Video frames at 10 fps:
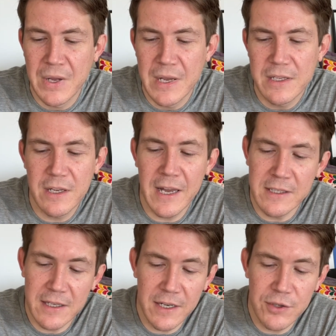So that's
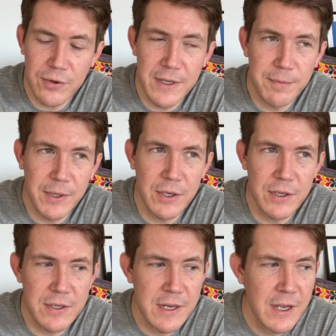dangerous
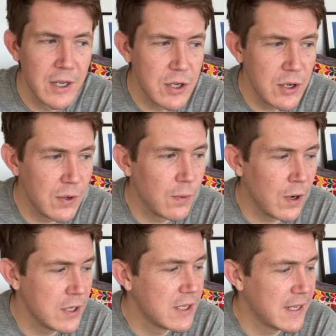because you
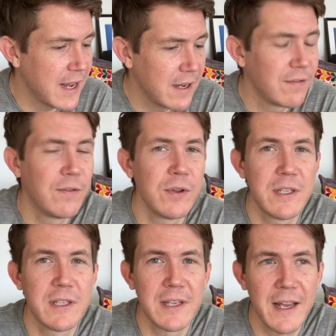want sake for the
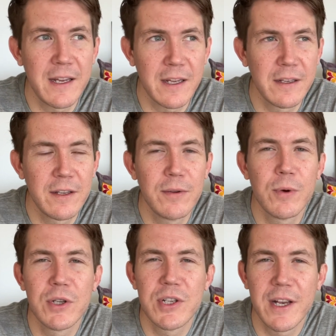sake, you
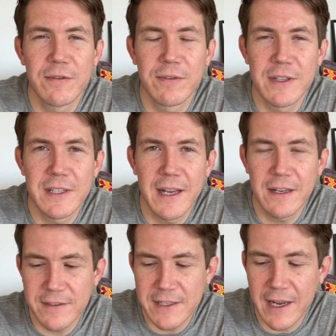want change for the sake
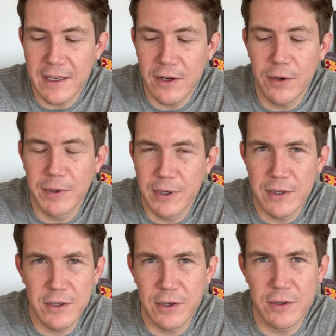of sake, not because
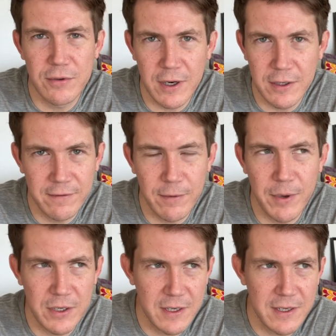it's constructive or
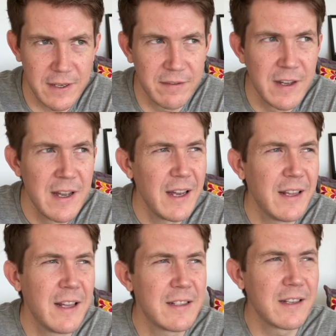positive.
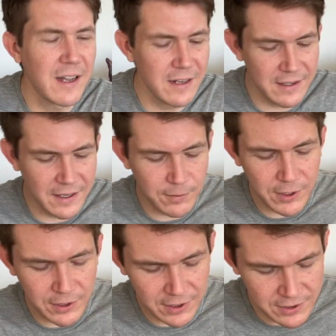And that's the kind of thing where
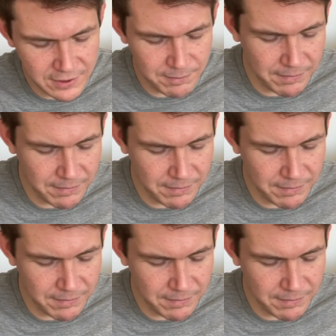you can just,